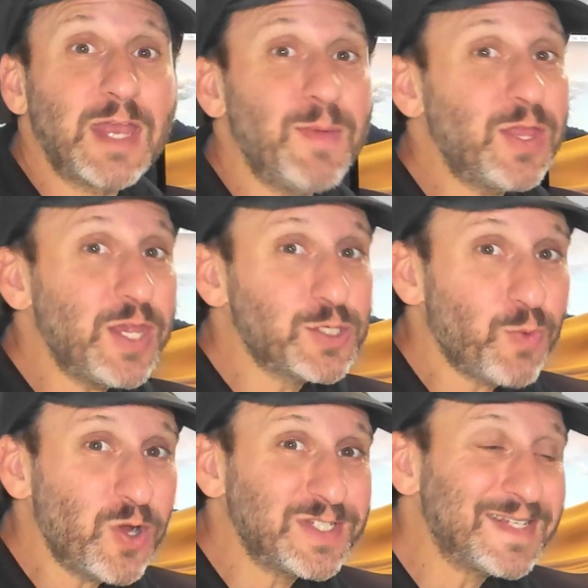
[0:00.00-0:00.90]
And to make things
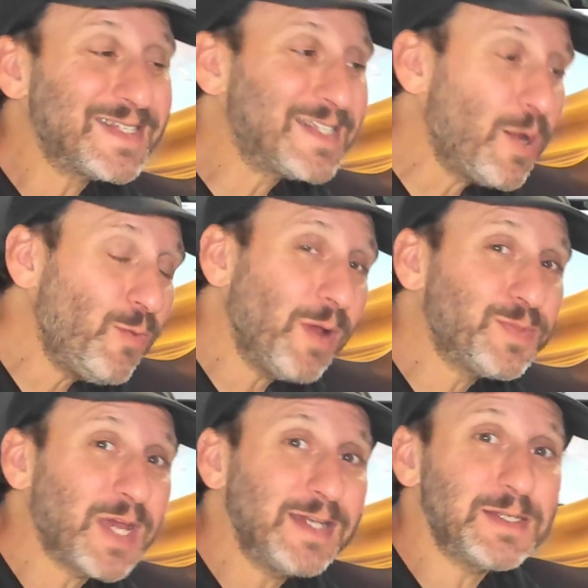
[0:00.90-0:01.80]
worse, some
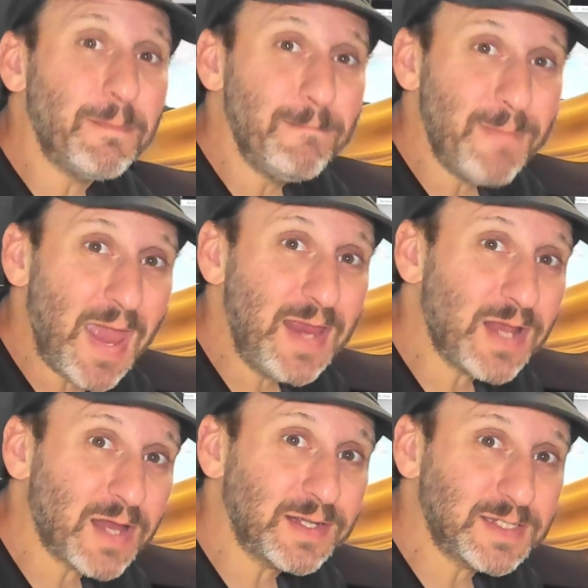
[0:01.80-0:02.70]
websites may
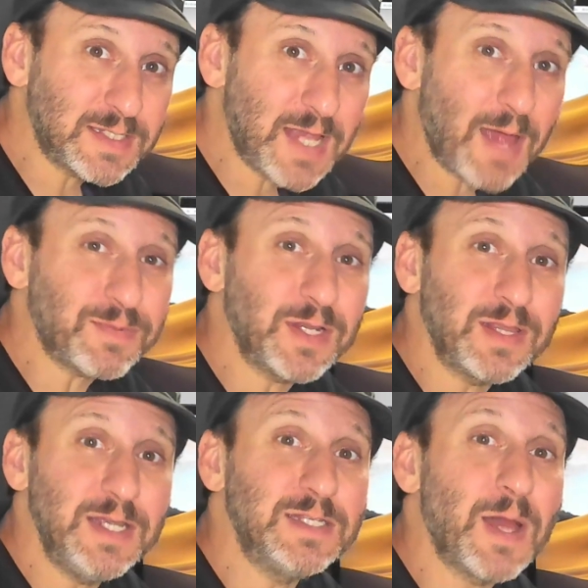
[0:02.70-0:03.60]
not accept
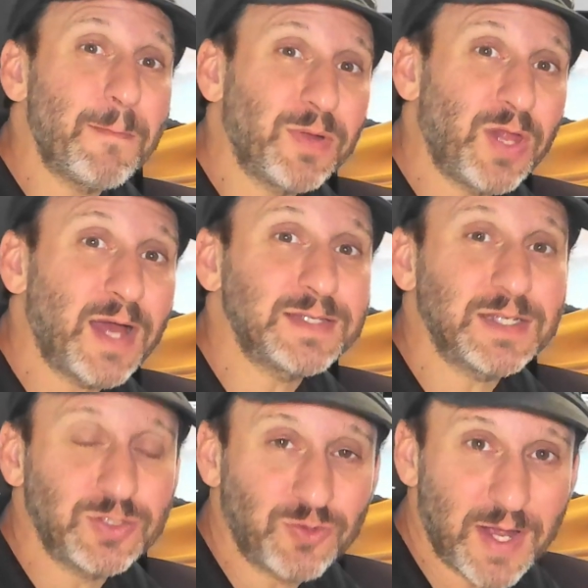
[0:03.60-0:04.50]
these plus
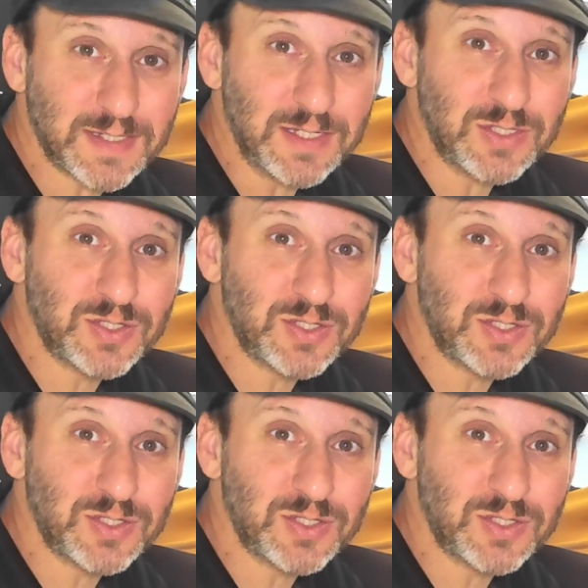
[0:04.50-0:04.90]
addresses.